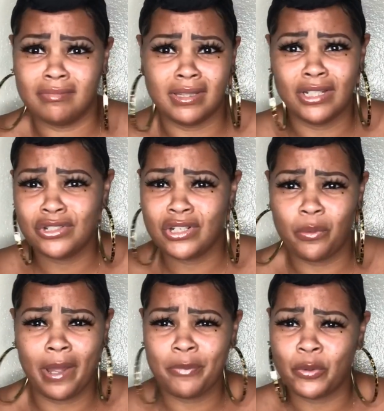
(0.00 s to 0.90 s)
There's no
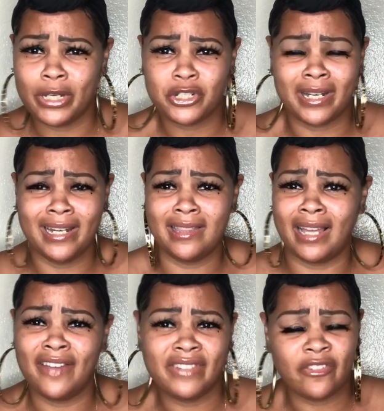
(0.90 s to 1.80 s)
way I'm 300
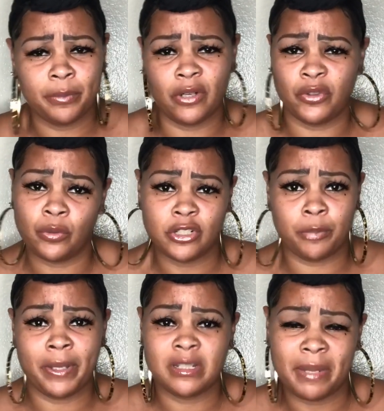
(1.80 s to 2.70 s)
anything. I've never been over
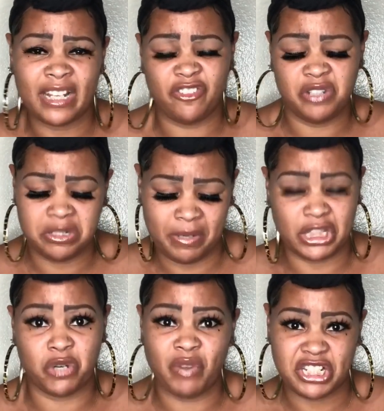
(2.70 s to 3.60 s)
300 pounds in my life. You need to make
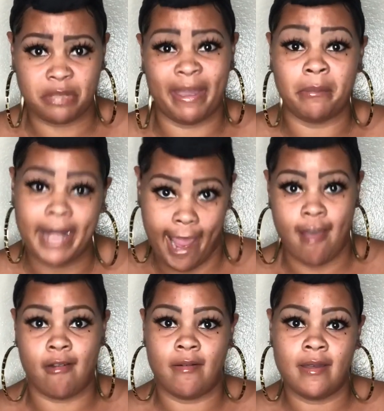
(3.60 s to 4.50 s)
the corrections, make them now.